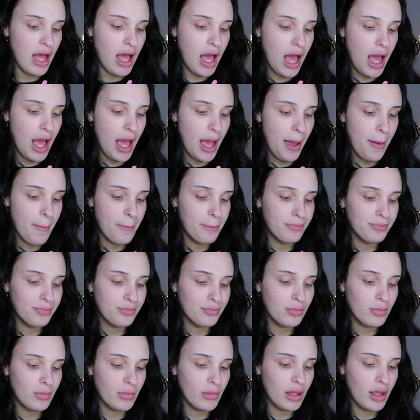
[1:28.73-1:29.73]

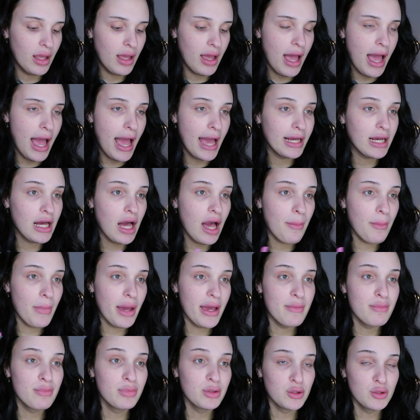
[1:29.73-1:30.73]
I got
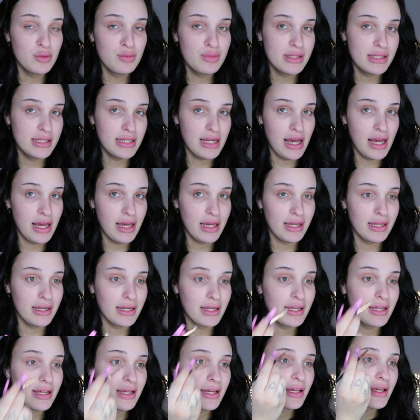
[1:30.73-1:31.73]
my boobs
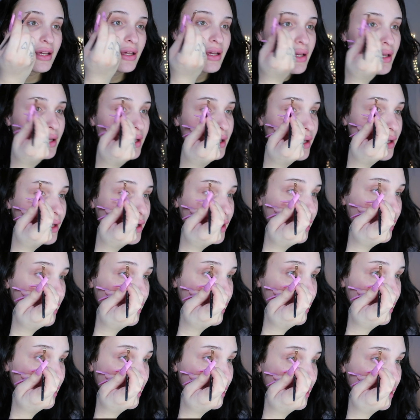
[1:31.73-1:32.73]
done
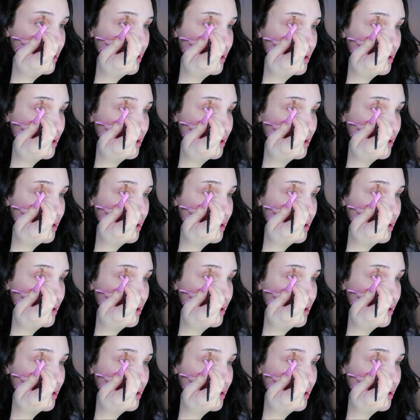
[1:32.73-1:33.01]
in